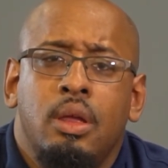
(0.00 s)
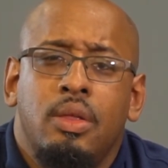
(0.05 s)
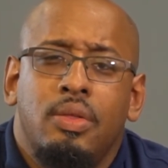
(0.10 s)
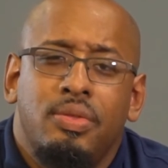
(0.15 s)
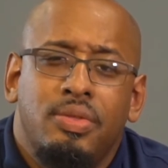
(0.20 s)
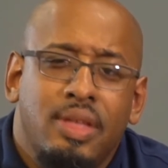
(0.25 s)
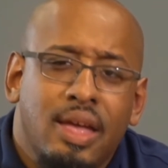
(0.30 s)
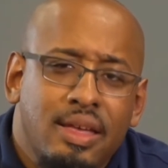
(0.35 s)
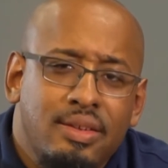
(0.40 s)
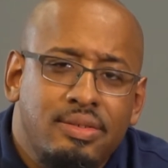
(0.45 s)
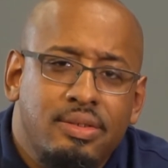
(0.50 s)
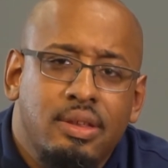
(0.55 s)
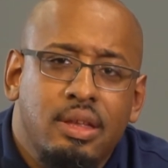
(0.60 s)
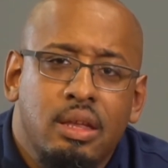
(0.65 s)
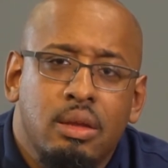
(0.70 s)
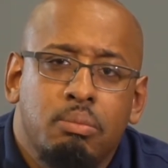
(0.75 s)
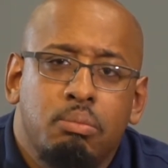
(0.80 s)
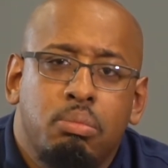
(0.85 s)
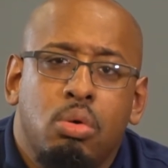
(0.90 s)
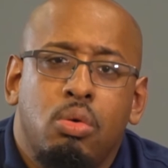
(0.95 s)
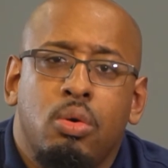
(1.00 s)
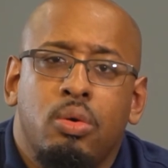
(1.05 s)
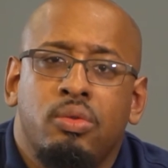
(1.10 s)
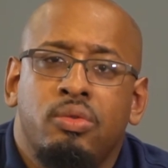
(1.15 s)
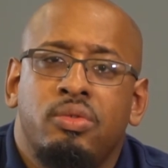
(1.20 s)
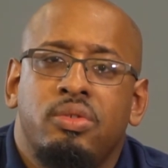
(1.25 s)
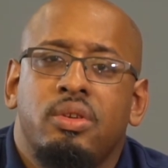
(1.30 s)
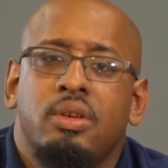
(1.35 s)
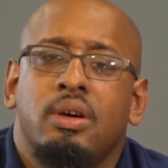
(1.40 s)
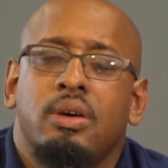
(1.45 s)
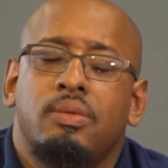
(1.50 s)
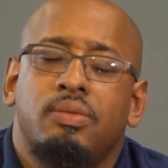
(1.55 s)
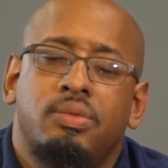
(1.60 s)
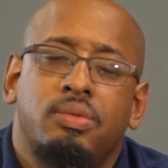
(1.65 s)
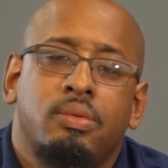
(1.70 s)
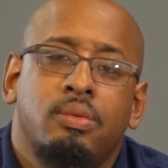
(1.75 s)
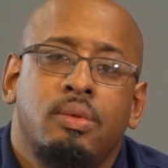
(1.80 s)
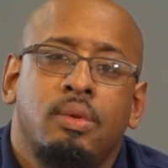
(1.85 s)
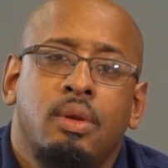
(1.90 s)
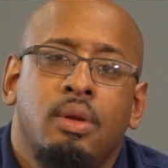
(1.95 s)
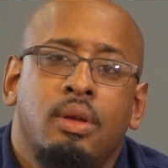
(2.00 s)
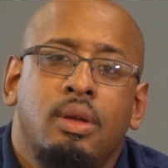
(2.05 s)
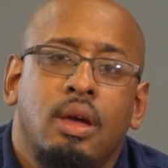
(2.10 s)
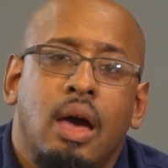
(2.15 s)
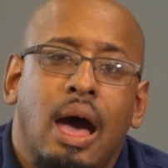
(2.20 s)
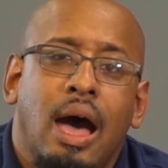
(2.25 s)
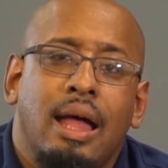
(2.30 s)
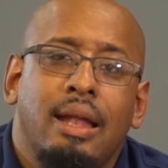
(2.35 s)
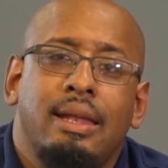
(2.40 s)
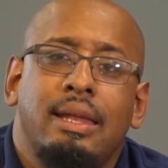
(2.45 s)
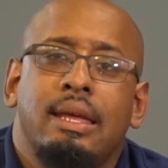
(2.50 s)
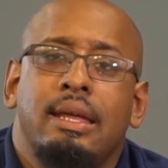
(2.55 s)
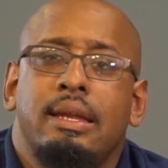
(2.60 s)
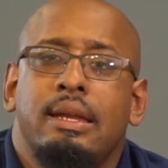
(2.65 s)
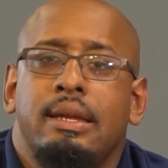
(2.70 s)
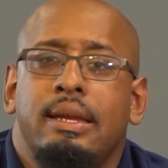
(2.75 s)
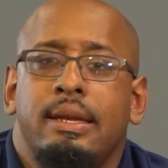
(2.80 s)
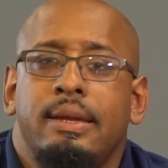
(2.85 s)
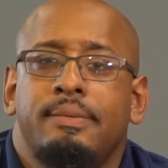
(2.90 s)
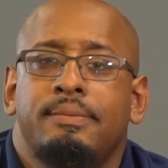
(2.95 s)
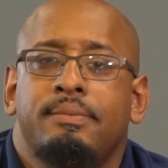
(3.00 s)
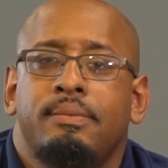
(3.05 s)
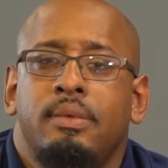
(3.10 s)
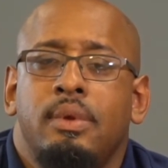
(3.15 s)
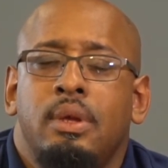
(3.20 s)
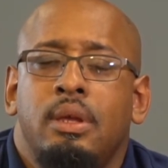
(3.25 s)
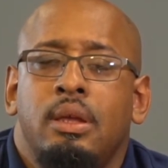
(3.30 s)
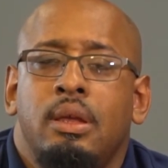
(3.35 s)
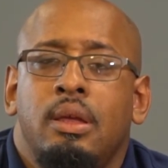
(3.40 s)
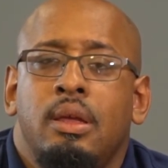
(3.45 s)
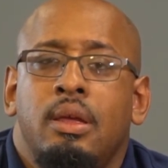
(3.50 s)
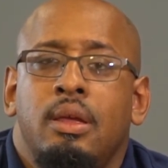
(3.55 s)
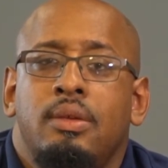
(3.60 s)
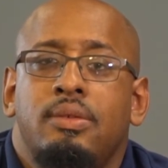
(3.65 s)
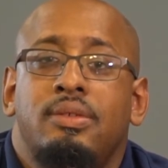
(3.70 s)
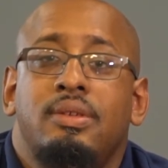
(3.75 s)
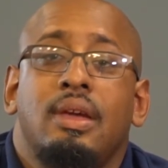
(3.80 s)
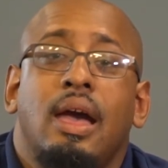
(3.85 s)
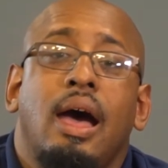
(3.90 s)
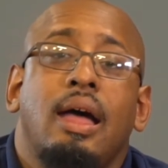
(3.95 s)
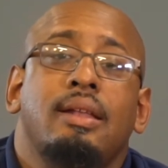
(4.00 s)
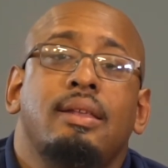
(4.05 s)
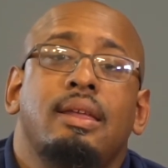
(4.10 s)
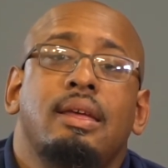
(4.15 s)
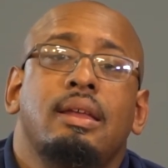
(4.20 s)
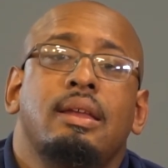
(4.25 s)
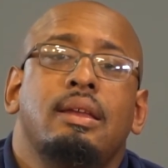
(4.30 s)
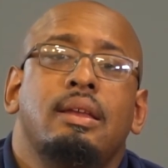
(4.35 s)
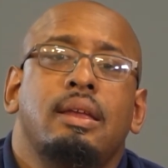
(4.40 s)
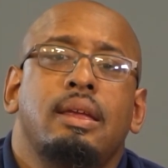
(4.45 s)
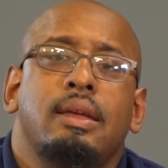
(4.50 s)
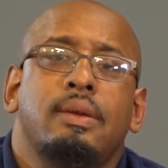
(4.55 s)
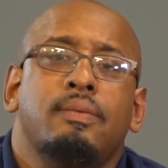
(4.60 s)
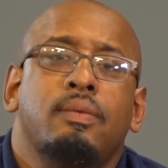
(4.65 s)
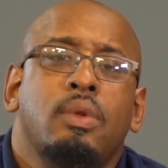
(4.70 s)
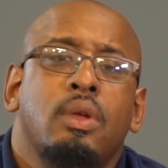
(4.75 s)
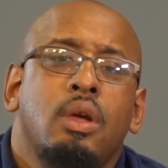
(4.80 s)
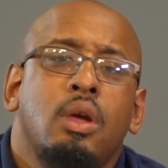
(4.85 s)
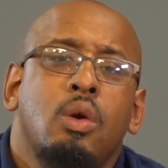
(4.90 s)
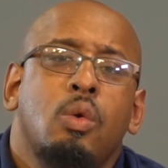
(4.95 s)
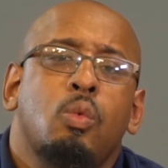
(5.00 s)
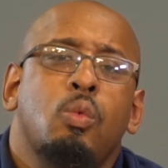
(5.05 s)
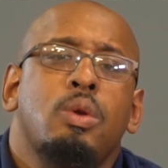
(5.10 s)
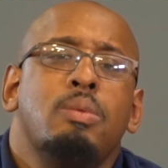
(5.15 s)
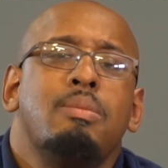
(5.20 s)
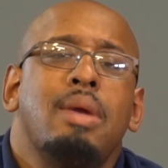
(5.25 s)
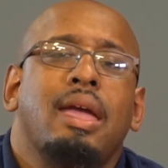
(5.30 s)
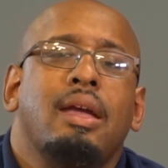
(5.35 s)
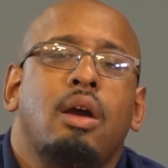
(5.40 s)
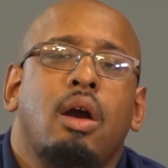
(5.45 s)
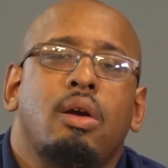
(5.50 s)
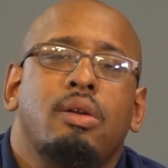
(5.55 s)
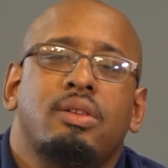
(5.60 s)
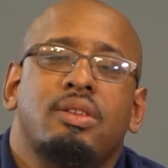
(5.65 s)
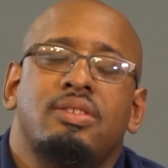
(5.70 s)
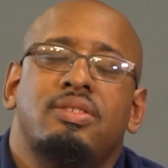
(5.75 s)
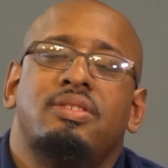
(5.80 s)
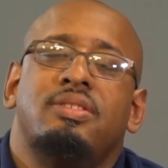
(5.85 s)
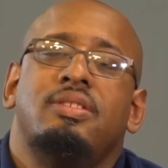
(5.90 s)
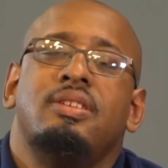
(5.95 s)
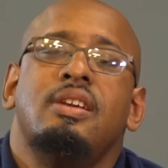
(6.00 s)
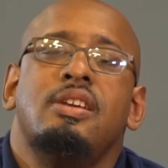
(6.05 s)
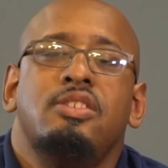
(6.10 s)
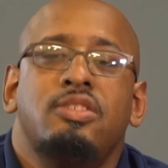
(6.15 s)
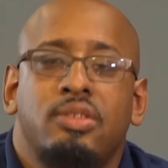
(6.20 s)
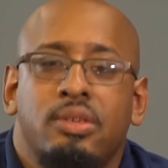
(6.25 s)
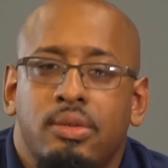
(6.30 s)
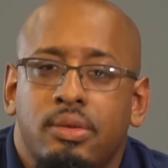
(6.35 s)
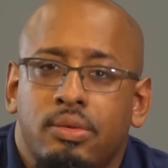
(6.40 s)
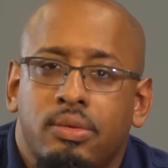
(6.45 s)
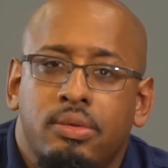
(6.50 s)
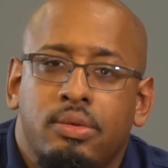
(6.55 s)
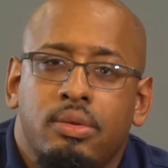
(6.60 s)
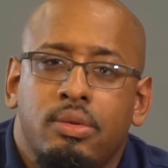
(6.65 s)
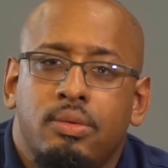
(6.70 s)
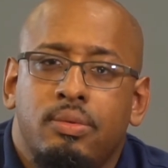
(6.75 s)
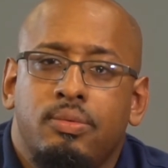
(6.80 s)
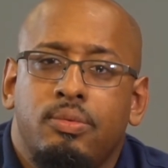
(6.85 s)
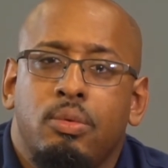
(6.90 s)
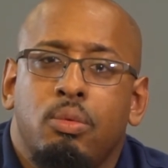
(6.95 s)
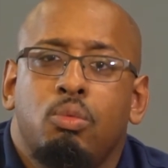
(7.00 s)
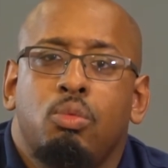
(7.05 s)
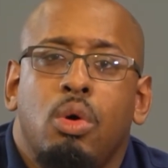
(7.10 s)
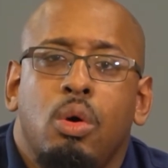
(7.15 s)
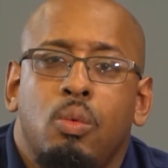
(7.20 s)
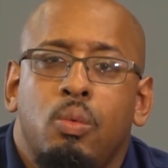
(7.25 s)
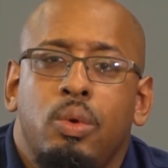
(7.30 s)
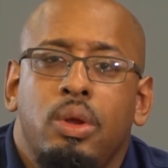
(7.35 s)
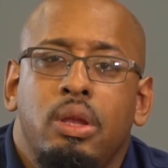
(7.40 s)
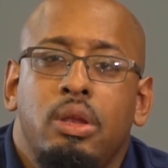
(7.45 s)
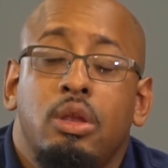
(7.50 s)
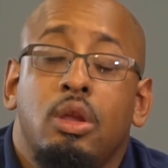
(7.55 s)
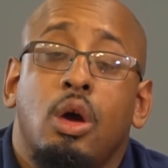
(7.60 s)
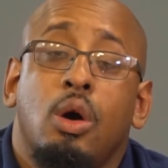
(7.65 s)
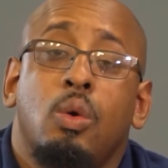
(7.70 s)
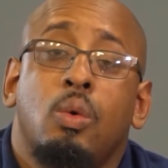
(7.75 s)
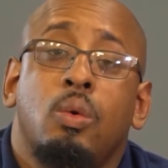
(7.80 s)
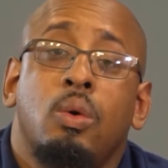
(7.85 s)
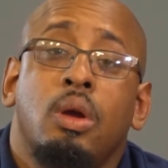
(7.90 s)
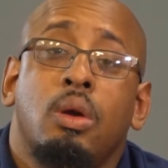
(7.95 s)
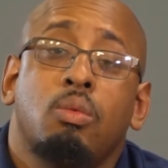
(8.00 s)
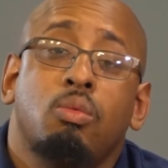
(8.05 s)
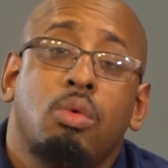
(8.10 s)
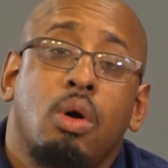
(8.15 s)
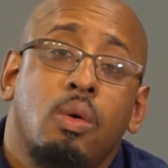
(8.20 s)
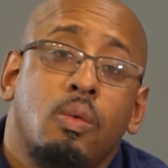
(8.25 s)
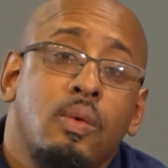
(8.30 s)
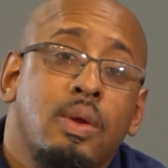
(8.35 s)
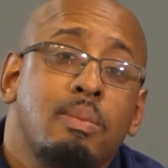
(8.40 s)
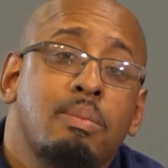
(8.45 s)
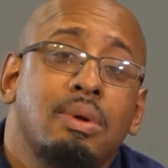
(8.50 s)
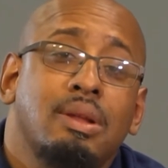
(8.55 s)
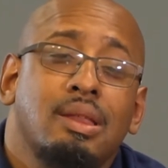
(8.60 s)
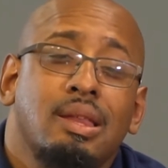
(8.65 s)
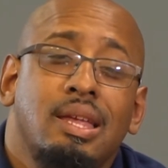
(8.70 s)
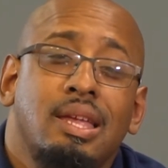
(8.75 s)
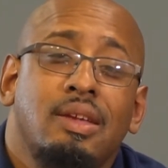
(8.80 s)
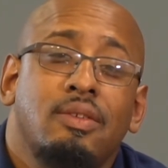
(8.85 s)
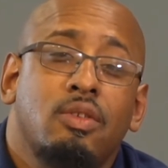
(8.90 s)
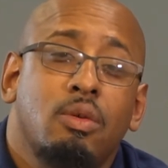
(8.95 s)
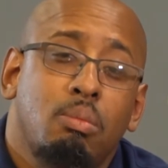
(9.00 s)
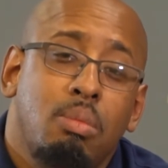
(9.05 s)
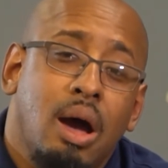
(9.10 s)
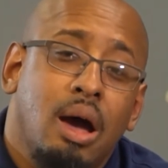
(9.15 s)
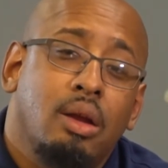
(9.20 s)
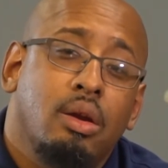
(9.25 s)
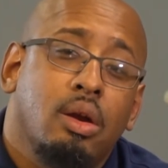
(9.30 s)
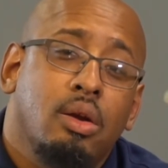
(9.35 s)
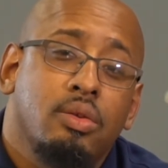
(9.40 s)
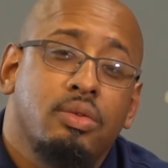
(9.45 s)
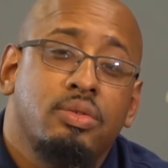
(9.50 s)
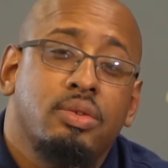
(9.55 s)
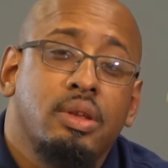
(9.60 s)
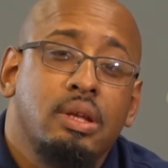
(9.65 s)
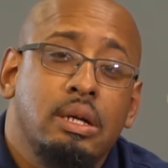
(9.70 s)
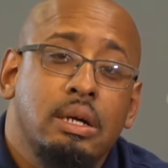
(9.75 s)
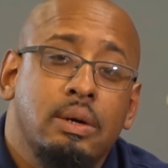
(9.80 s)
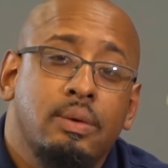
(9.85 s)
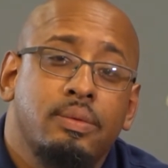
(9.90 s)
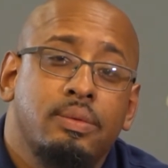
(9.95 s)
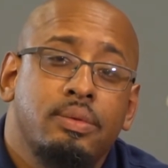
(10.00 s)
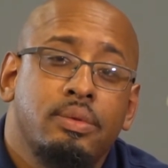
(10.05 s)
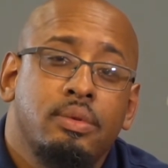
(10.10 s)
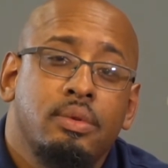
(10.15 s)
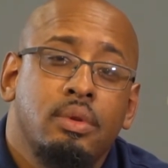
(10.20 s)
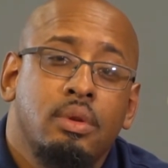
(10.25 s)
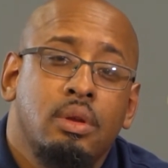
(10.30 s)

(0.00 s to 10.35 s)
That's the importance of identity. See, identity, we make our decisions from what we know and what we believe about ourselves.